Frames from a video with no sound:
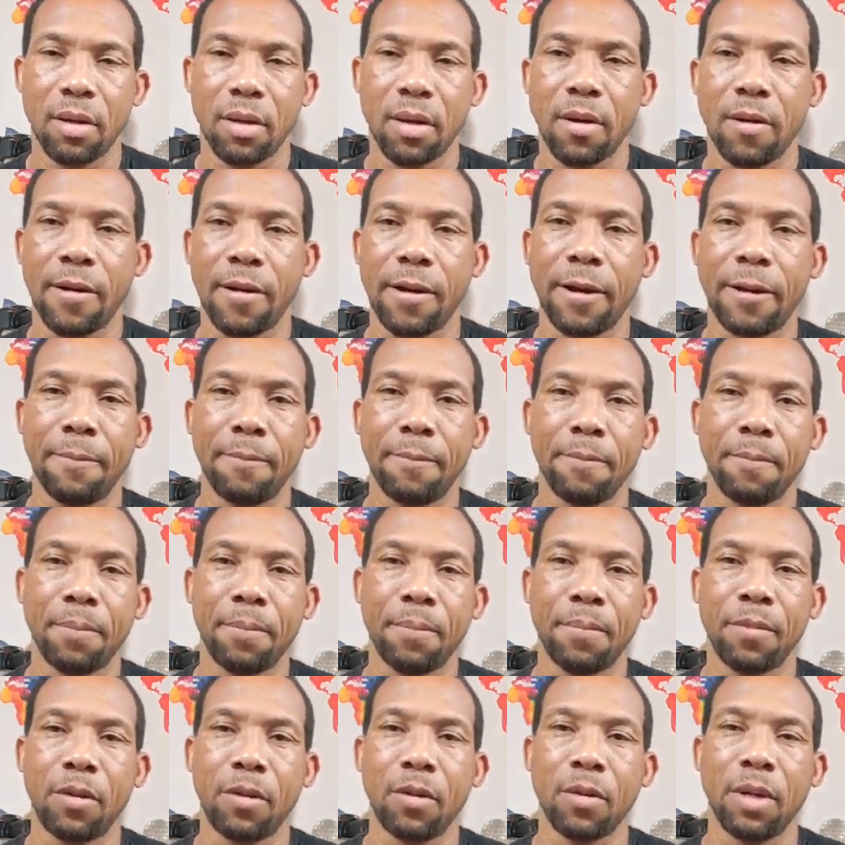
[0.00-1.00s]
All right?
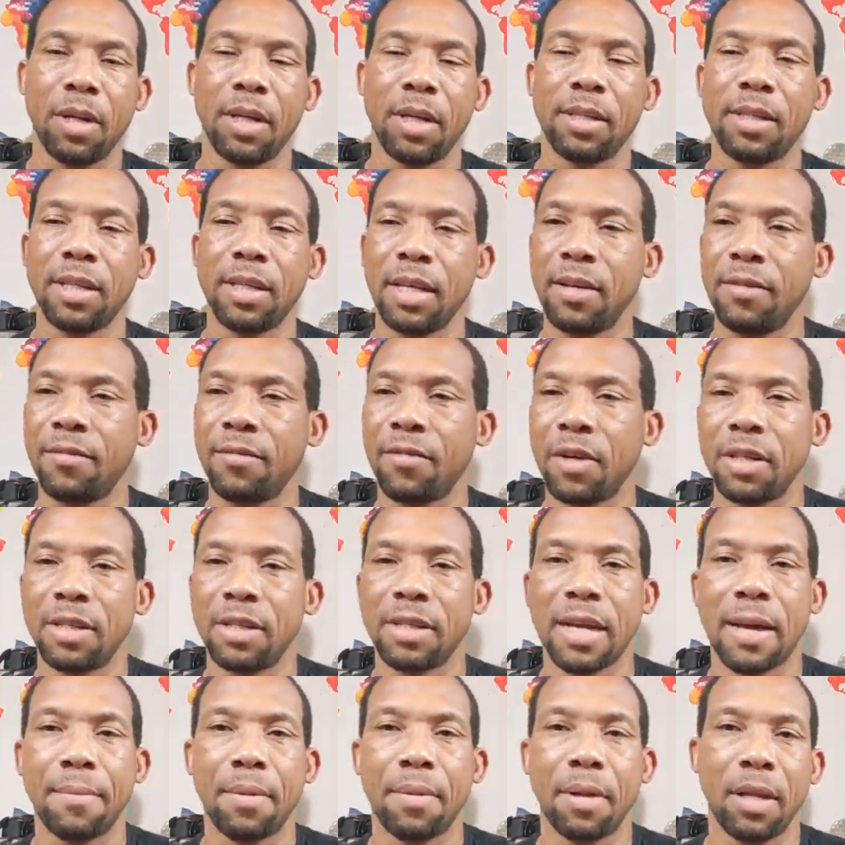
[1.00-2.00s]
So let's say, for
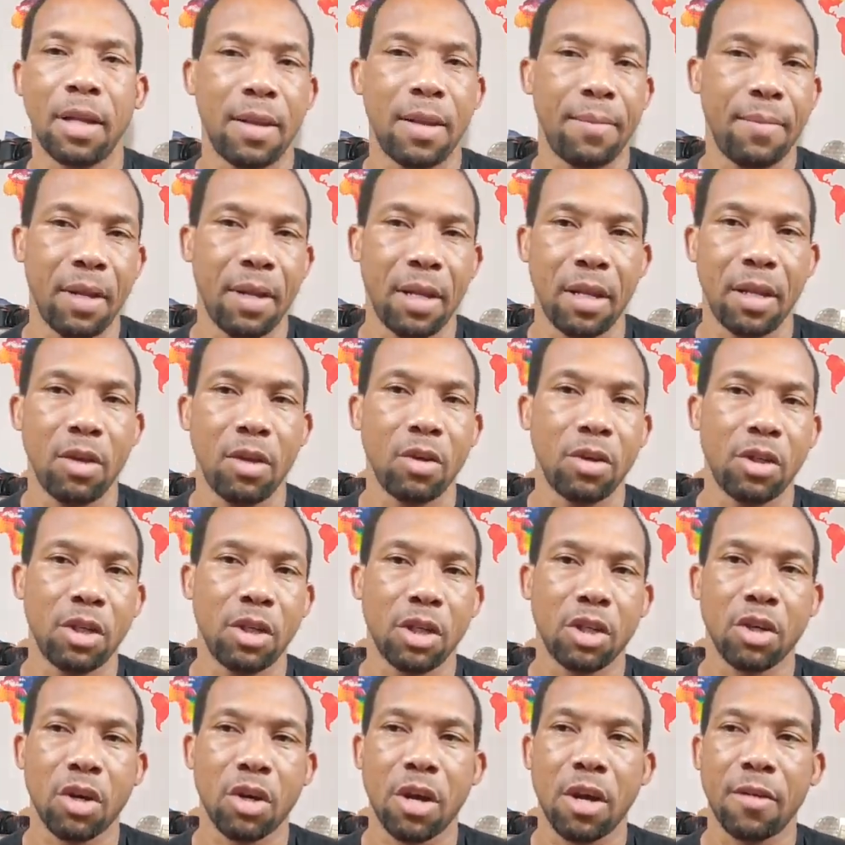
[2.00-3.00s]
example, let me use your
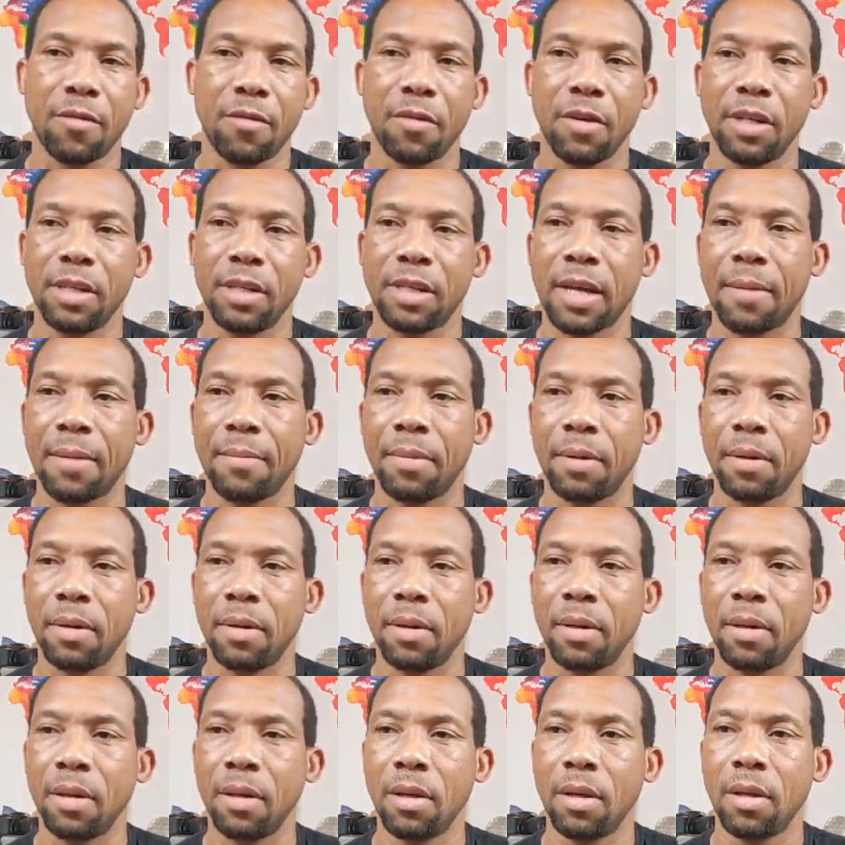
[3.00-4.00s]
chart, for example.